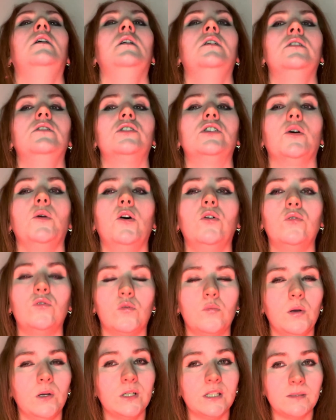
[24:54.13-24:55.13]
So it
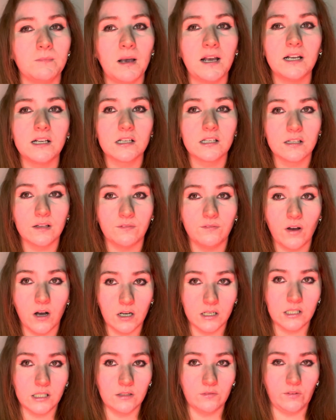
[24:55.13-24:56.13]
almost makes the
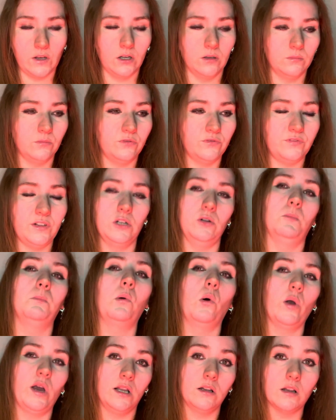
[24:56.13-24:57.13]
first film feel
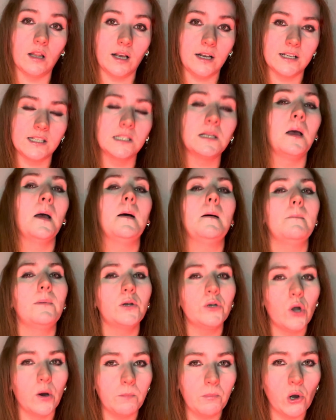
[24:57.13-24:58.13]
pointless, but
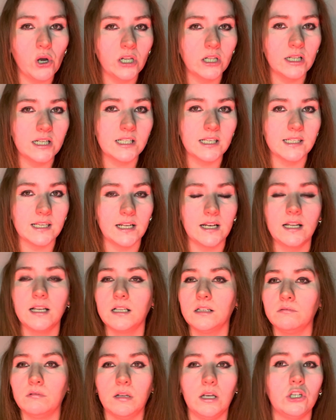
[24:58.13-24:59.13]
not pointless as in
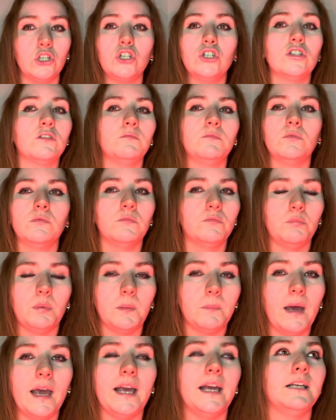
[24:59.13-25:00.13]
it should have been
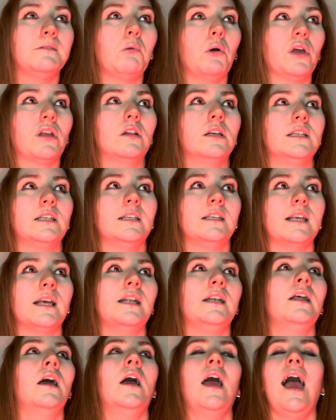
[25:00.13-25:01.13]
made, pointless as
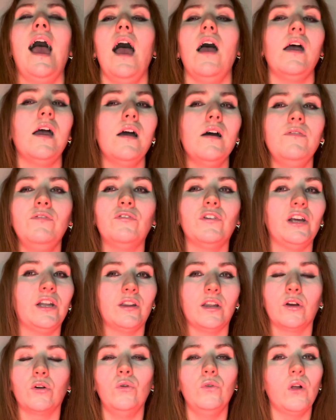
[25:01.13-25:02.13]
in
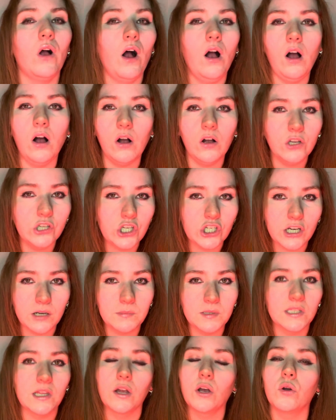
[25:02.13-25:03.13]
everything, all the
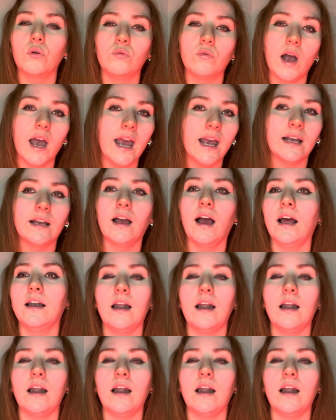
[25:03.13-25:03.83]
hardships that Goreng and